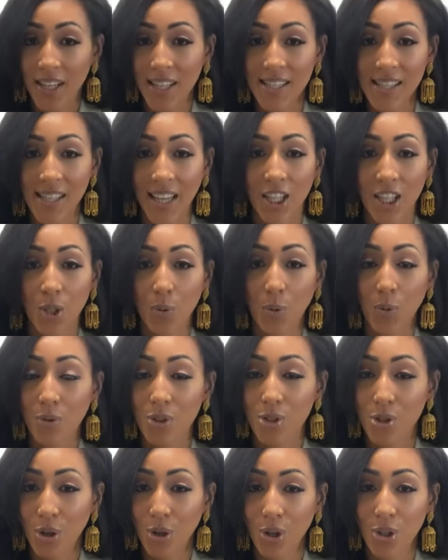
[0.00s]
is that you will
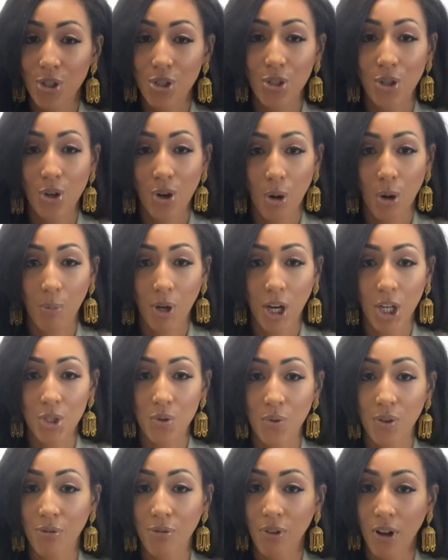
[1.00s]
return to your home
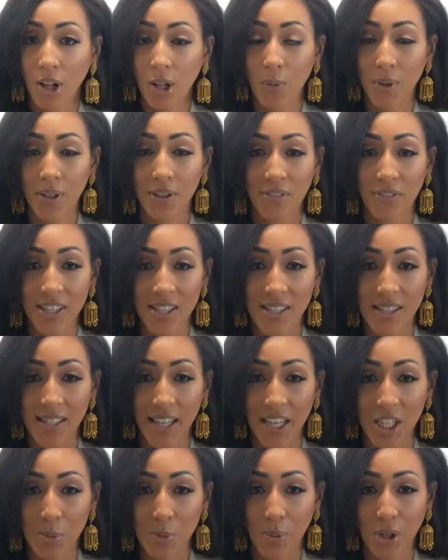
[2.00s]
country following the visa's
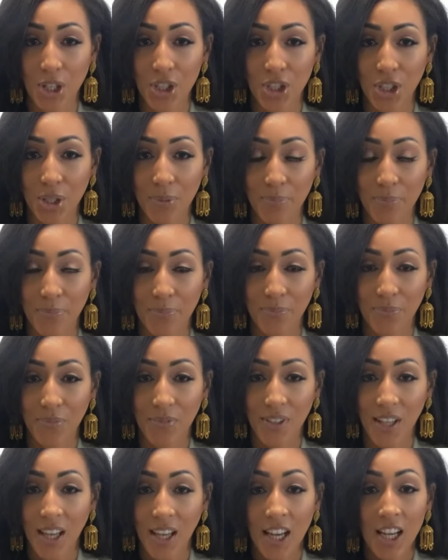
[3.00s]
expiration.
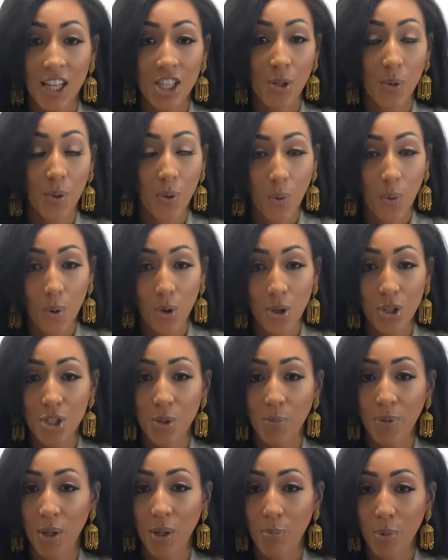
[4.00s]
So in order
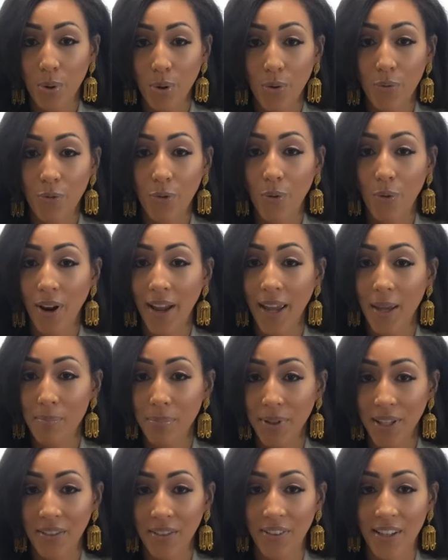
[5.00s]
to be approved for a
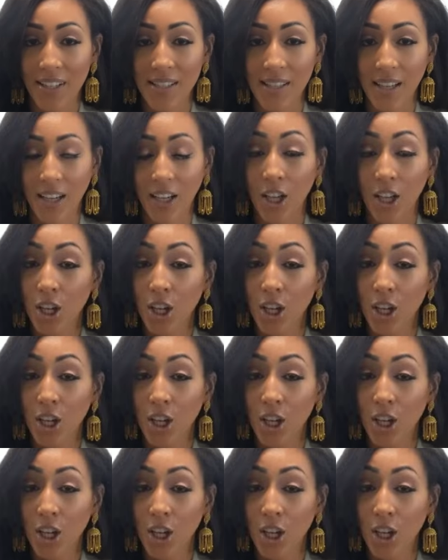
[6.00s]
B visa,